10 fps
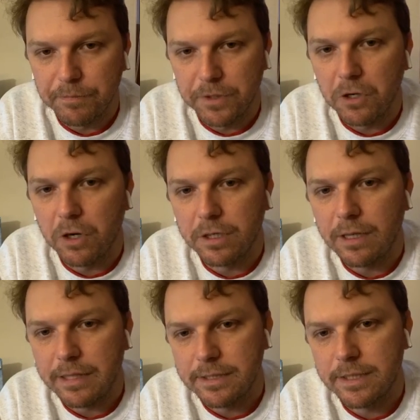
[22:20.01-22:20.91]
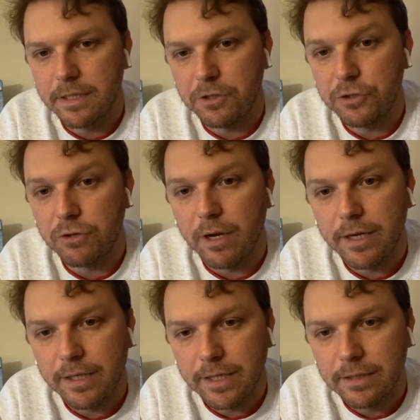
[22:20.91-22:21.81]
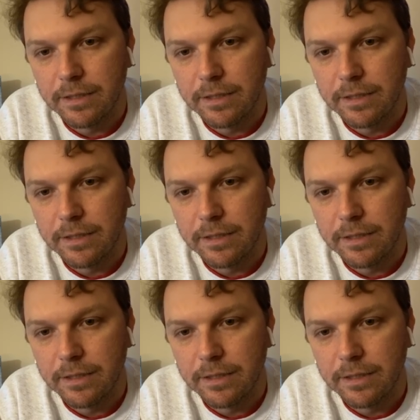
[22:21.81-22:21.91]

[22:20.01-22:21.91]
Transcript: There are classes that are trying it.